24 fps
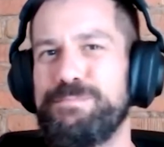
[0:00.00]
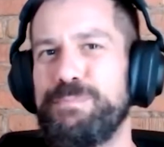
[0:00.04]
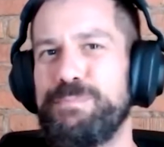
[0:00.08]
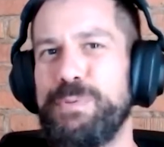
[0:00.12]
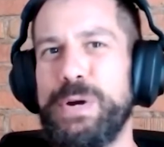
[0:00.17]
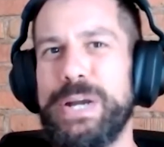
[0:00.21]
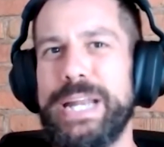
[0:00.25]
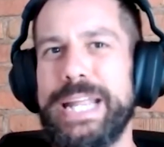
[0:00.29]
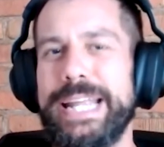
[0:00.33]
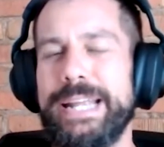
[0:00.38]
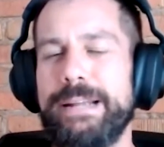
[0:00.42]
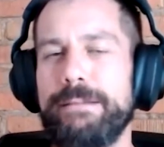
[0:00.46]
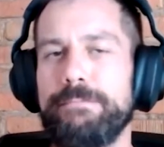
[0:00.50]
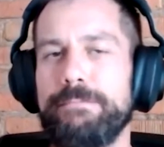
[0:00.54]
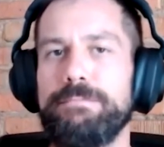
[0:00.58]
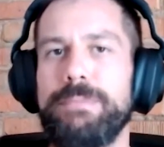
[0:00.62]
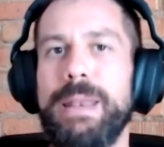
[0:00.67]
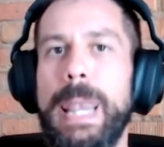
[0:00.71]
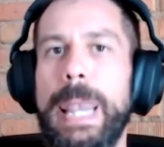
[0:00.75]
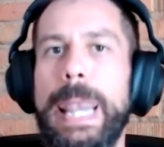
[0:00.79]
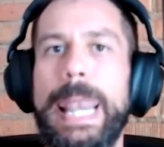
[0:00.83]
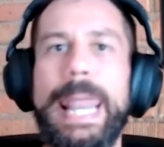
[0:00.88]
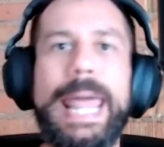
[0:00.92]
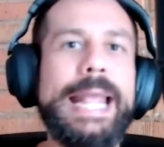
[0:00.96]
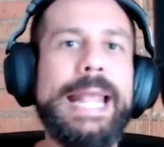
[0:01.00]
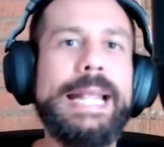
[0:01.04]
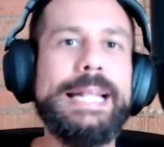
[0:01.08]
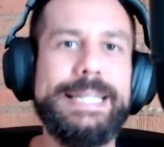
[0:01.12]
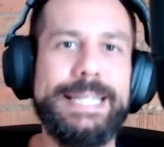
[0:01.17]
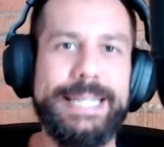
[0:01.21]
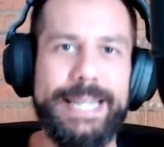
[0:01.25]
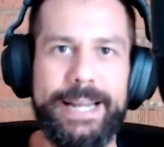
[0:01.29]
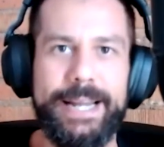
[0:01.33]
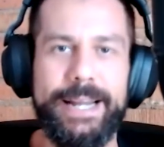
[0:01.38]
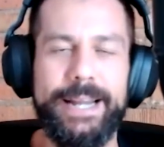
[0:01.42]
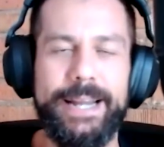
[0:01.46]
pretty
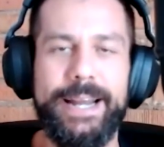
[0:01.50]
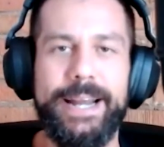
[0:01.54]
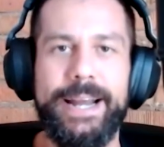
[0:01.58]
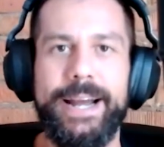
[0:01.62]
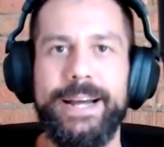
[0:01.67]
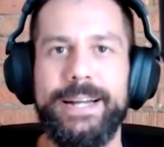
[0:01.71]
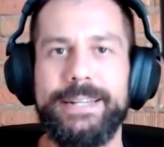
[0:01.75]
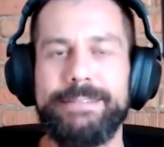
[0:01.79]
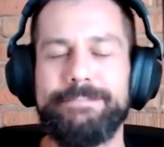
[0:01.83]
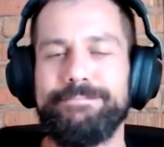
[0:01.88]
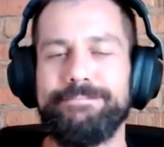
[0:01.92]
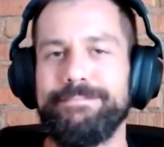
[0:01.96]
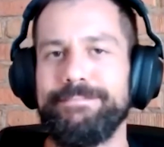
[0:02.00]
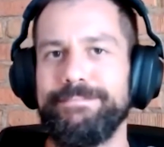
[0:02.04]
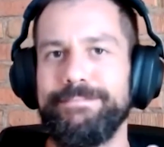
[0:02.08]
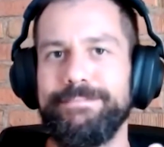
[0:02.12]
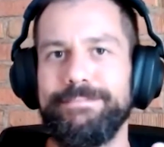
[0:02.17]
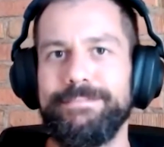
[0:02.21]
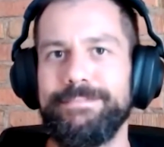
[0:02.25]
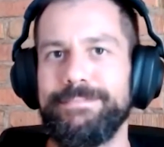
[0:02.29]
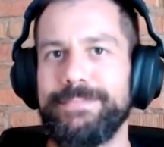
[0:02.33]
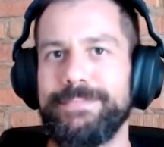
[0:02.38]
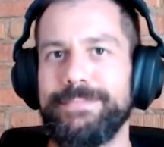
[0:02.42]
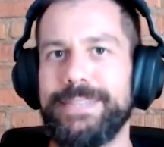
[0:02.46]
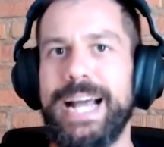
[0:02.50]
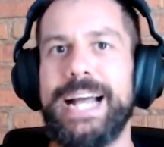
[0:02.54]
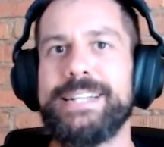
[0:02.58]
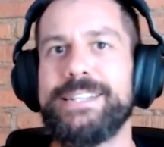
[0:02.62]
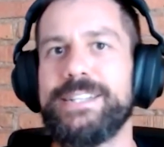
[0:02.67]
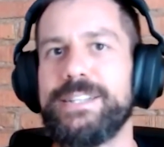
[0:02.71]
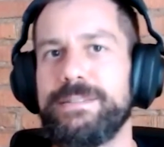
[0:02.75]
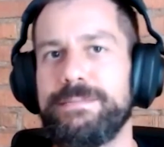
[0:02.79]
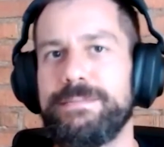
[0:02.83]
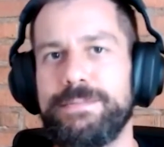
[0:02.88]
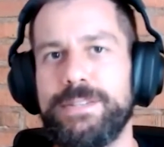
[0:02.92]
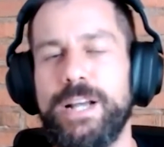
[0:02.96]
lazy, and
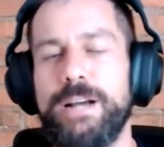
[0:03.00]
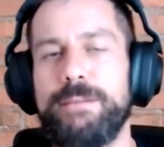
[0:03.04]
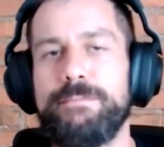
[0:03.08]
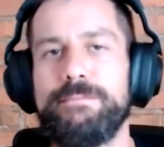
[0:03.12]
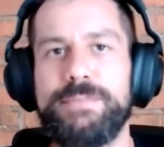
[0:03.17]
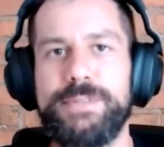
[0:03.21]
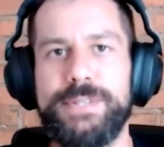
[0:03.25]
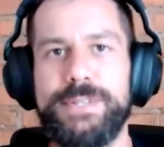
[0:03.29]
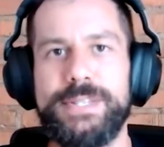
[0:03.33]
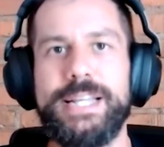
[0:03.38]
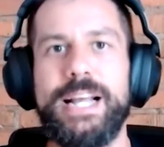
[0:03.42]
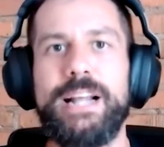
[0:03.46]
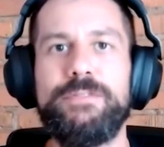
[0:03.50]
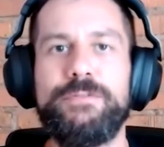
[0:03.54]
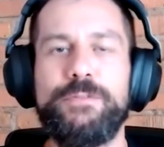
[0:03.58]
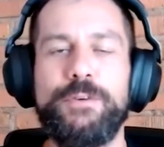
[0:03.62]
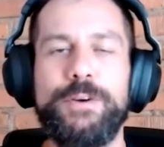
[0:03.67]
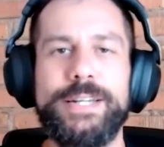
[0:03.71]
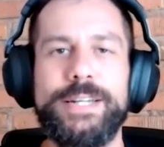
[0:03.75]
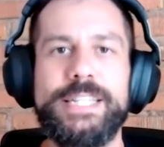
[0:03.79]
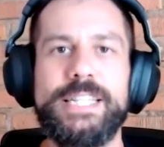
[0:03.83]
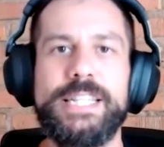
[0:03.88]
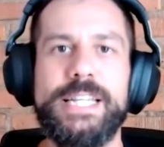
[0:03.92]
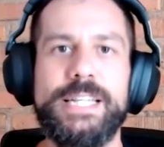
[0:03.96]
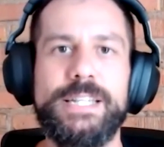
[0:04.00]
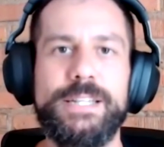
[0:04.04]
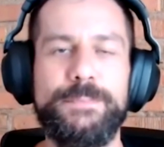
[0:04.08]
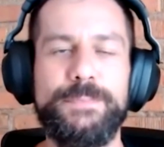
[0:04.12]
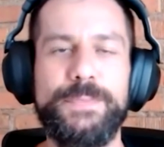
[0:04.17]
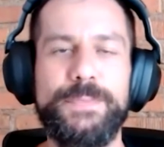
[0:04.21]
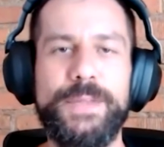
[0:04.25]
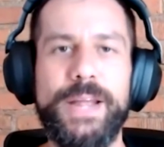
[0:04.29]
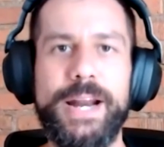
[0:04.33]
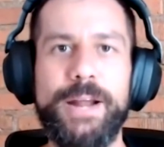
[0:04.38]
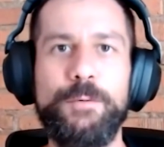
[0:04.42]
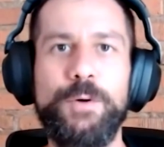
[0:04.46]
that's some
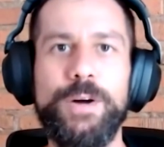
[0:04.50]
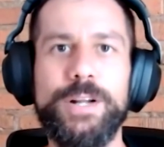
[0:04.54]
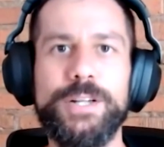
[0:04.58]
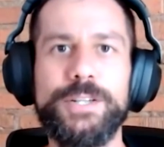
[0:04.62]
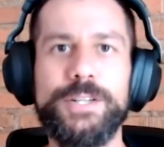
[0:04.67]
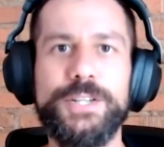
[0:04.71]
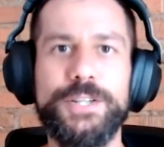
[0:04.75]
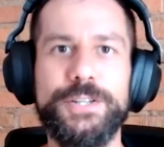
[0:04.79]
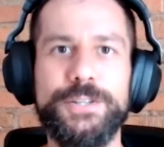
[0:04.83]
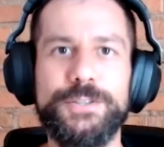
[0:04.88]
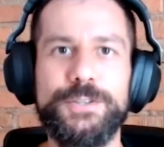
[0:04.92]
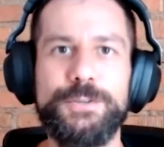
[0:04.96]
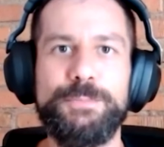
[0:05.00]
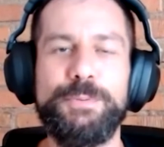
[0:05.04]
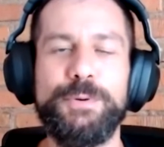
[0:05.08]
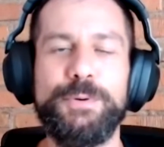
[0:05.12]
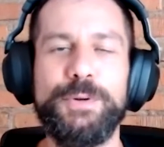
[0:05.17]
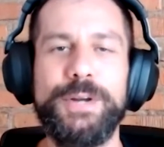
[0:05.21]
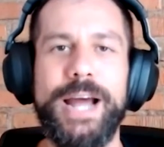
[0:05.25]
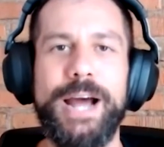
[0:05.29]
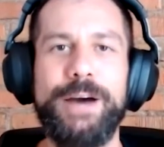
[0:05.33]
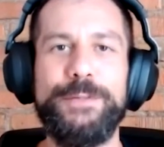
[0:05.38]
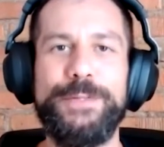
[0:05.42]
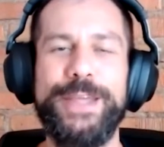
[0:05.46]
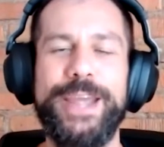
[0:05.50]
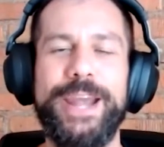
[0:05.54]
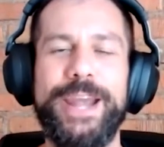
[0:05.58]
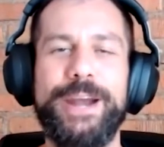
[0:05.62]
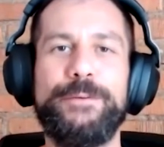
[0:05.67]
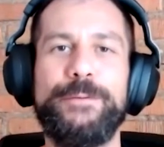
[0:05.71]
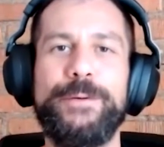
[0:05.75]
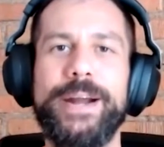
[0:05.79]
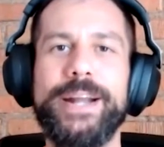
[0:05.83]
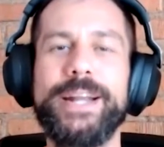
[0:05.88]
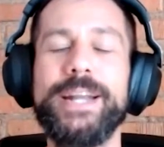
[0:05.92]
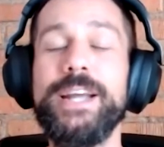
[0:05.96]
self-criticism that I want to put out
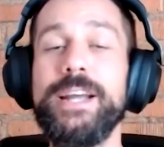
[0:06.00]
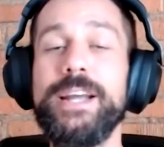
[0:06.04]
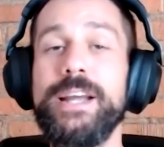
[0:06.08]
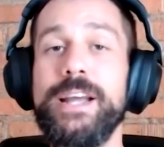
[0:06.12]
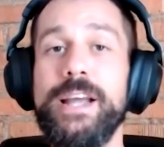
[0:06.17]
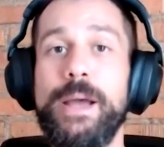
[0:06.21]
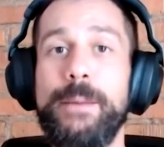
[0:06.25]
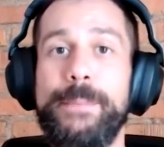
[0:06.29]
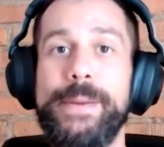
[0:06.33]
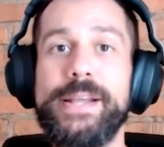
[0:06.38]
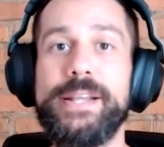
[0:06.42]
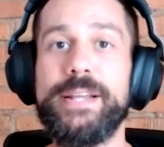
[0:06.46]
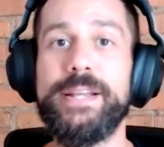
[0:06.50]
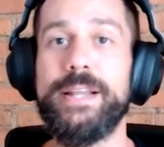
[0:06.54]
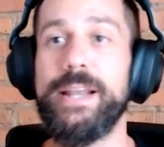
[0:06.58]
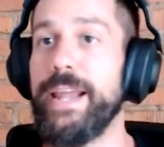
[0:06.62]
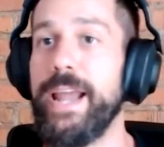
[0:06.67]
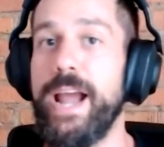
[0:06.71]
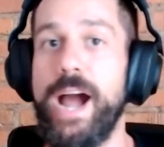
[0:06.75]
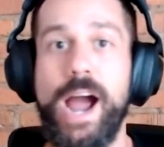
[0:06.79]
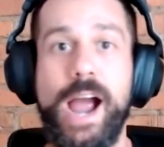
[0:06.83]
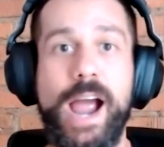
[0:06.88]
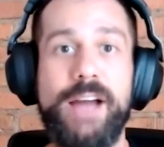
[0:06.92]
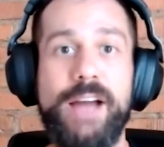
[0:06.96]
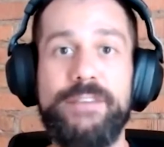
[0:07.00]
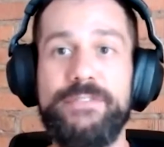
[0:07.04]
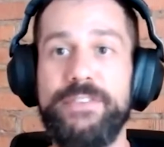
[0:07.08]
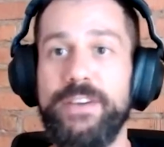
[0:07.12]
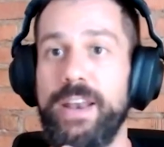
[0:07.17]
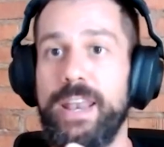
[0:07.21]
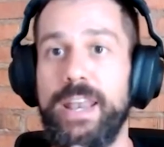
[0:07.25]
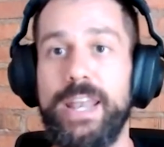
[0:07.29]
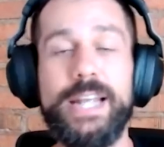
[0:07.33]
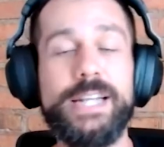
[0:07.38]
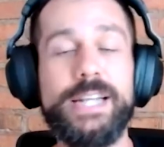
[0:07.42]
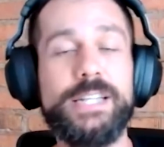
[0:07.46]
there, right? Basically, I have a
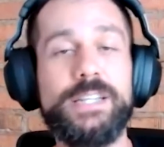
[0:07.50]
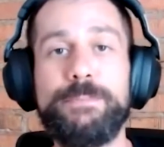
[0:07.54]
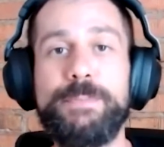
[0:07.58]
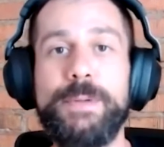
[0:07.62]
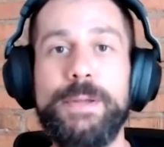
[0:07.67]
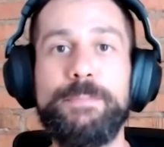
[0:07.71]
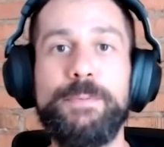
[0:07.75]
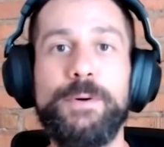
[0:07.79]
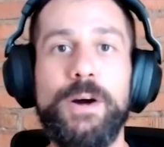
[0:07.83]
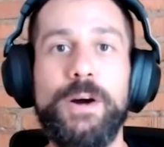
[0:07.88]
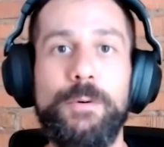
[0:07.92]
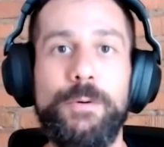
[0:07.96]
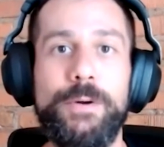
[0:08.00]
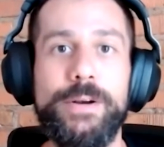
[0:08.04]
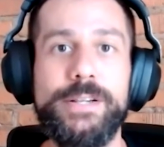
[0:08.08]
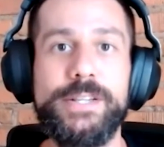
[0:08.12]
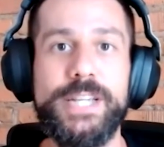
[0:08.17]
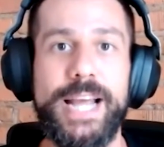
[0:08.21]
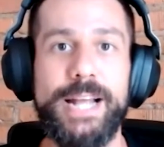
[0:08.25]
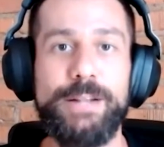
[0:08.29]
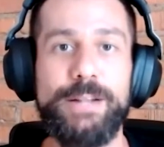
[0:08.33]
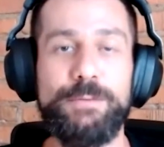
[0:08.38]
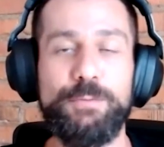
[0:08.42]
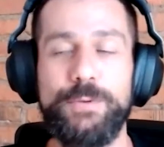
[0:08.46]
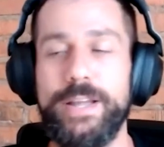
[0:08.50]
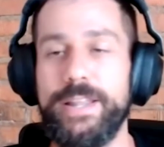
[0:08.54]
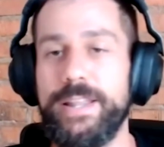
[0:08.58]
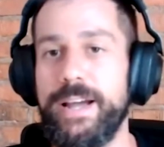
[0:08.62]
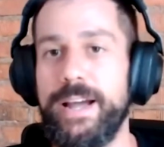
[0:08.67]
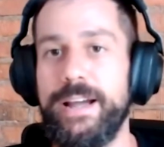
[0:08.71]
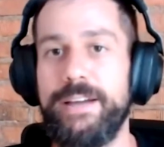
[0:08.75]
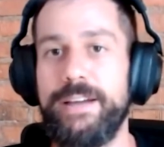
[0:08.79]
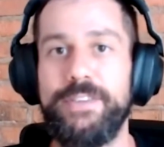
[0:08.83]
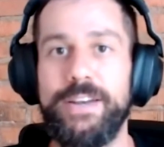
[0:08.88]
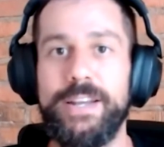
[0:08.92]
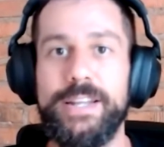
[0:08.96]
list of people I want to chat with,
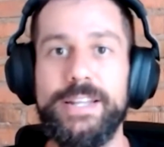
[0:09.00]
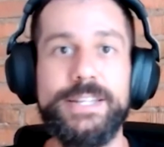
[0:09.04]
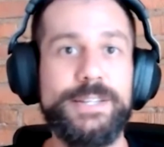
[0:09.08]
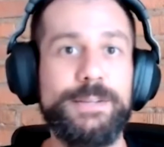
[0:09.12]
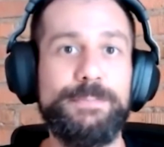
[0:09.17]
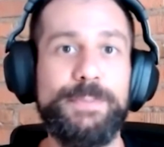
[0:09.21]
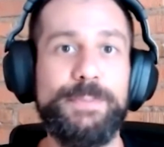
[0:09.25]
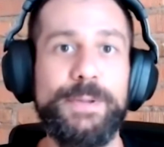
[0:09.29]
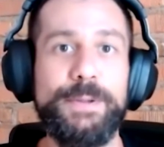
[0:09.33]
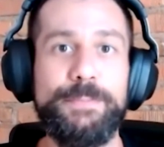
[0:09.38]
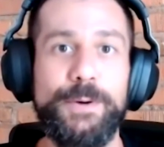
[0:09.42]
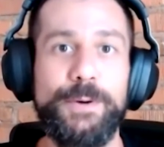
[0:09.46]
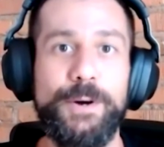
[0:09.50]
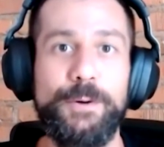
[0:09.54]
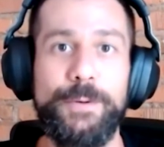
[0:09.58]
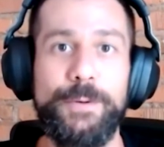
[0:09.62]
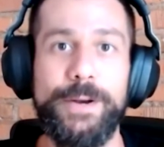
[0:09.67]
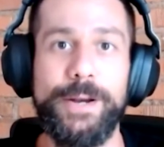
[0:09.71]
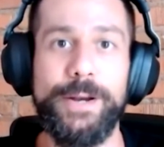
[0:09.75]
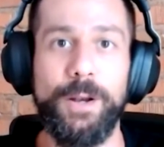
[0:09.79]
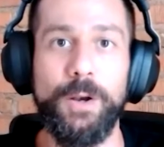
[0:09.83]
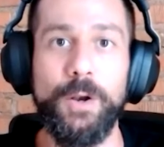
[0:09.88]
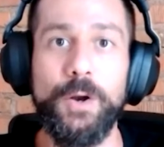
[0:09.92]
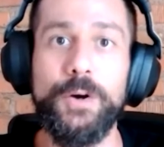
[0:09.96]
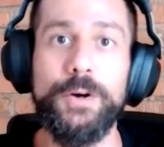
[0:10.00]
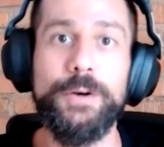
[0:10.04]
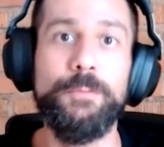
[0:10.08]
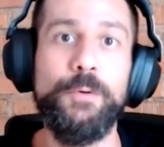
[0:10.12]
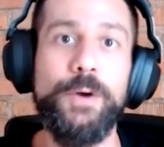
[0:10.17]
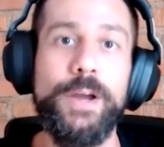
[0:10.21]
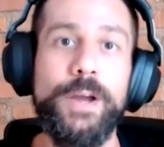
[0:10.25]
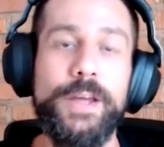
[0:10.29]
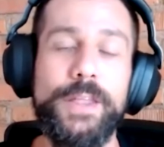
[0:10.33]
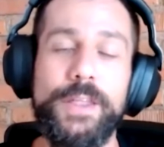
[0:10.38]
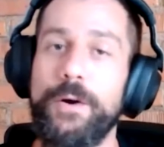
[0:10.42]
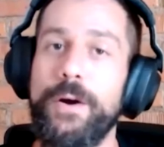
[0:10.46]
I have a list of people I want to learn
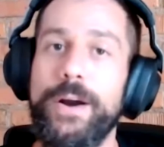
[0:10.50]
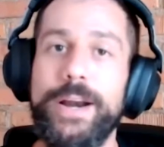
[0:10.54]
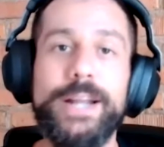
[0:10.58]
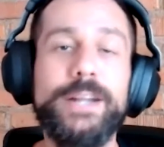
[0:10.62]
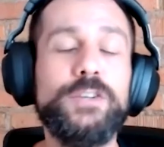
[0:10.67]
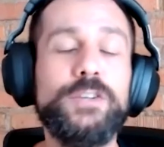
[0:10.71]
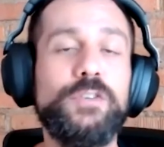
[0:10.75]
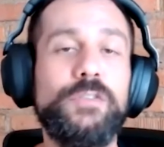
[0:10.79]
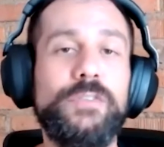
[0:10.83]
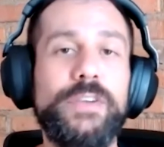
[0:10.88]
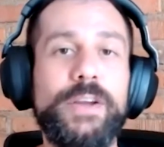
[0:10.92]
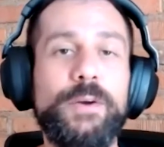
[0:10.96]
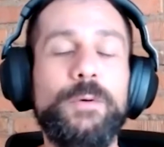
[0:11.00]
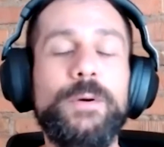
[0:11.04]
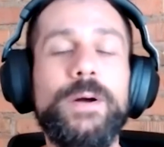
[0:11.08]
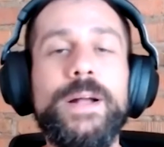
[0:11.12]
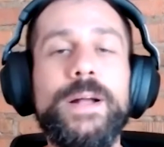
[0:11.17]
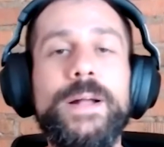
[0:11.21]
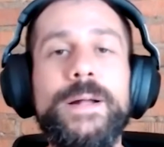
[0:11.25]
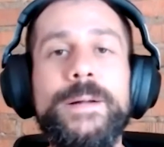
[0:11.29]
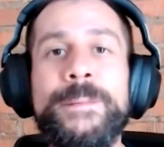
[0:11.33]
with or interview,